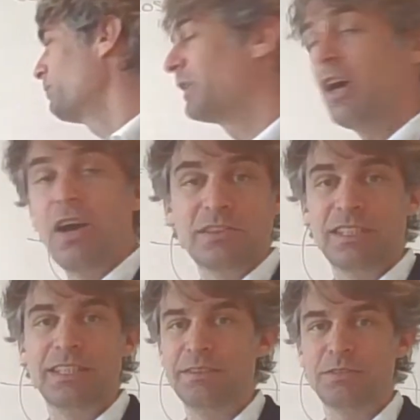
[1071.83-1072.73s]
we can't
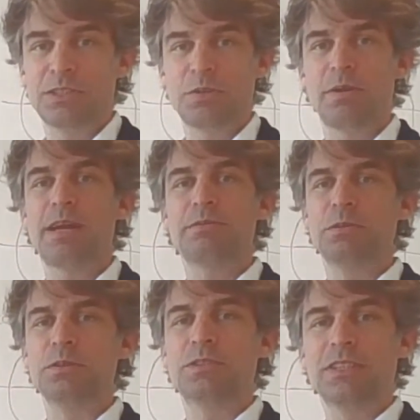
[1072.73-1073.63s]
leave a square
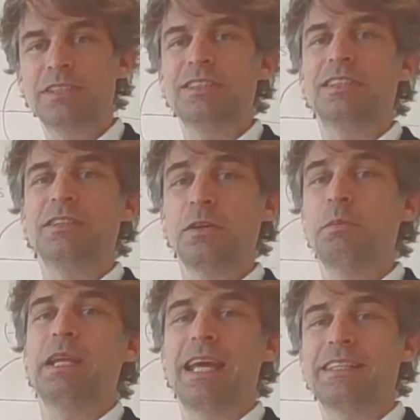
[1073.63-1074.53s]
root in the
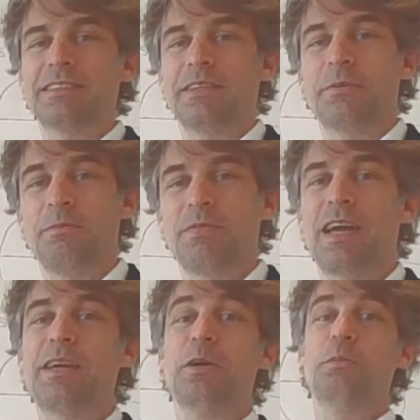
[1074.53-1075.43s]
nominator.
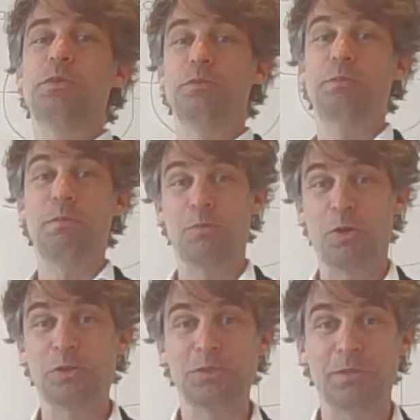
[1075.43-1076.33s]
I hope you've been
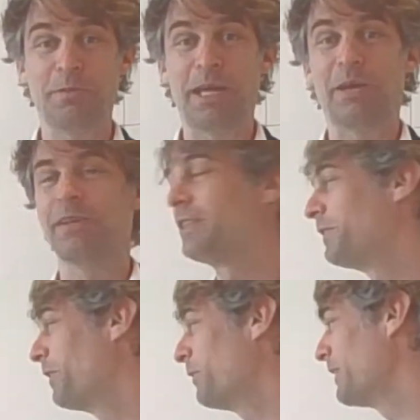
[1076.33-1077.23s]
brought up well and you
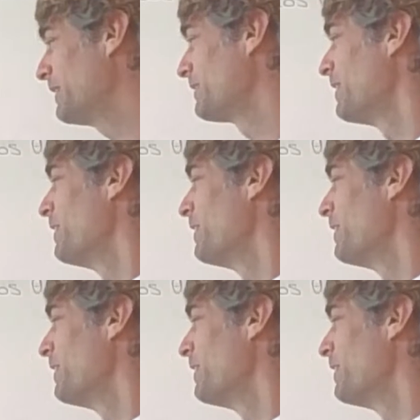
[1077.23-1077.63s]
know this.